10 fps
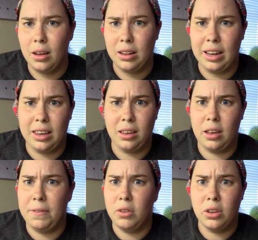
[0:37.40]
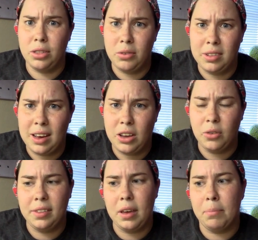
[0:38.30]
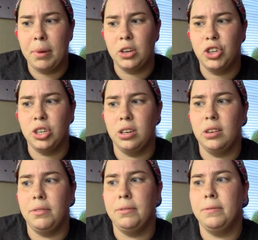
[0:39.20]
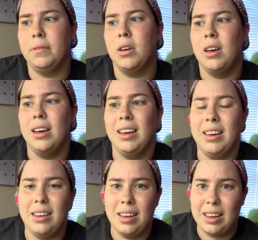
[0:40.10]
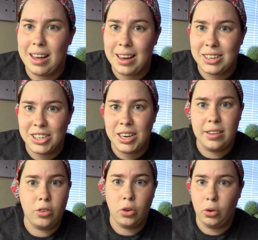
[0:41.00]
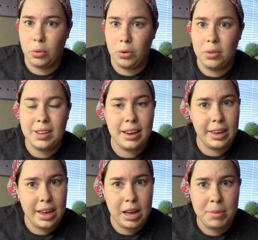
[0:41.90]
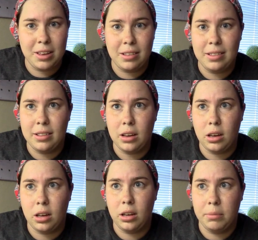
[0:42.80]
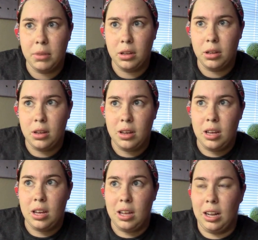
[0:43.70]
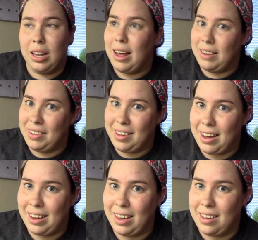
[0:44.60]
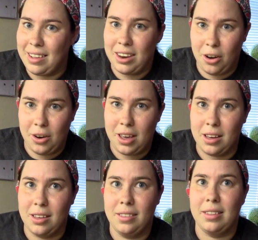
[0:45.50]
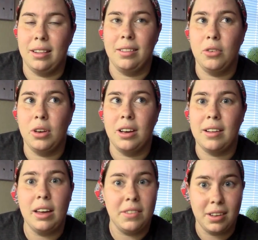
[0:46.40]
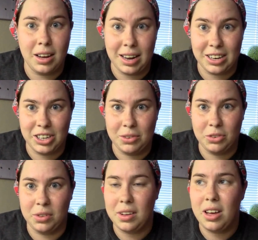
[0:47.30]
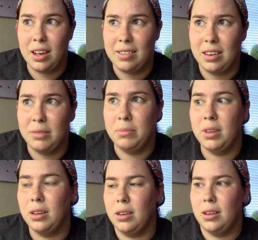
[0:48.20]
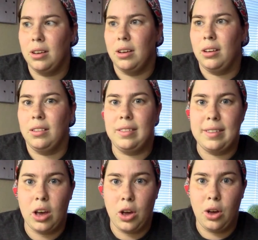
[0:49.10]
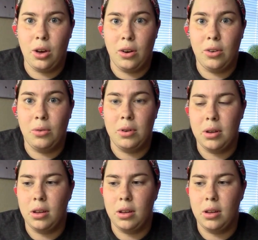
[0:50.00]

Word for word: like, if you look through the tag, you'll see a bunch of Akashis, Kuroos, Kageyamas, um, a lot of Asahis and Noyas and Sugas. I even saw a Daichi, which was awesome. So,